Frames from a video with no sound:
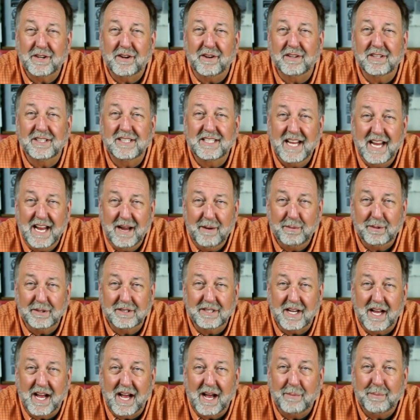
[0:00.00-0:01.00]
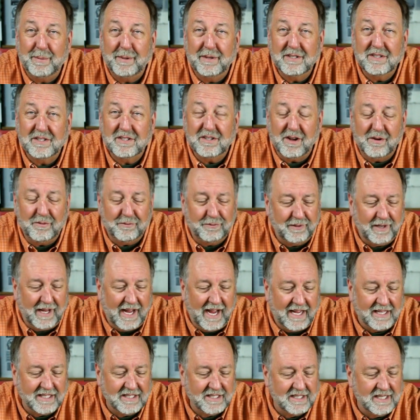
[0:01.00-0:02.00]
called Tabletop Salt
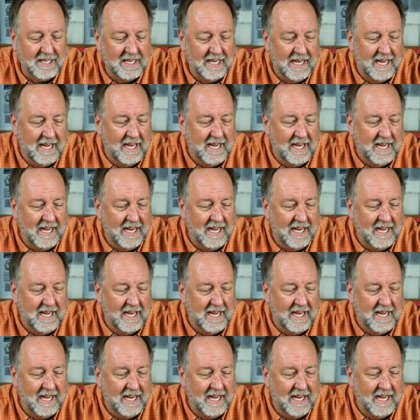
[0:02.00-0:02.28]
Flats.